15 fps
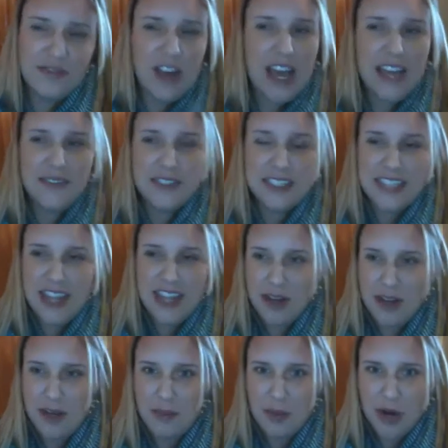5 to 10
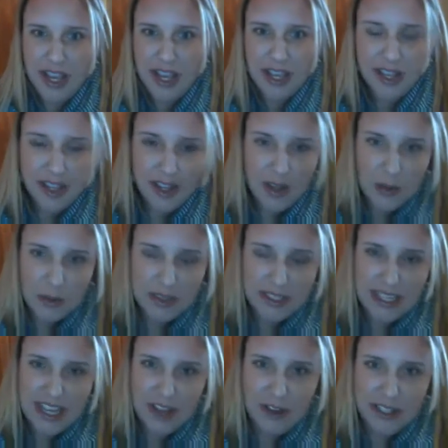minute break, we'll
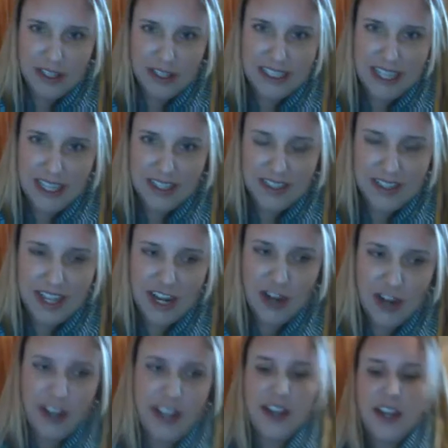see how long it takes
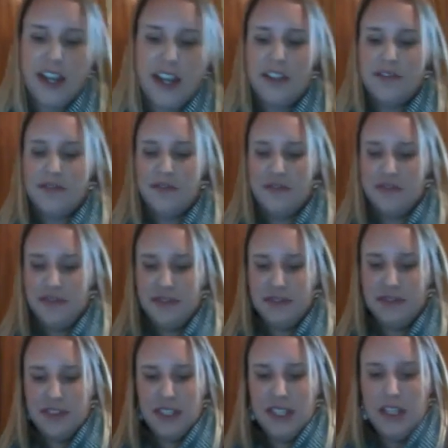Carrie and I,
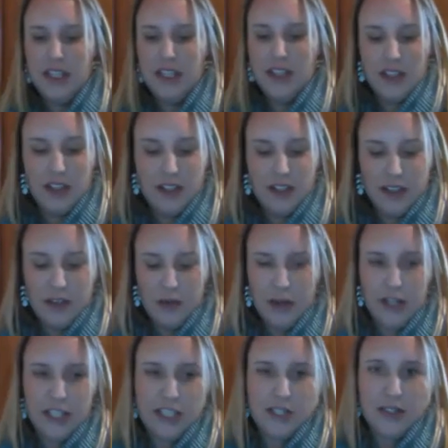
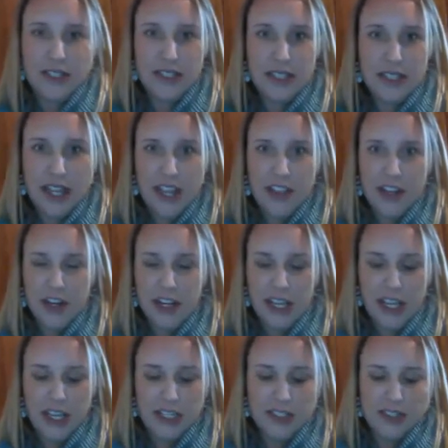we're going to do this together,
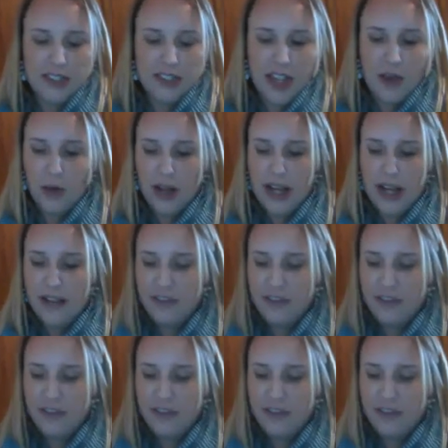is I want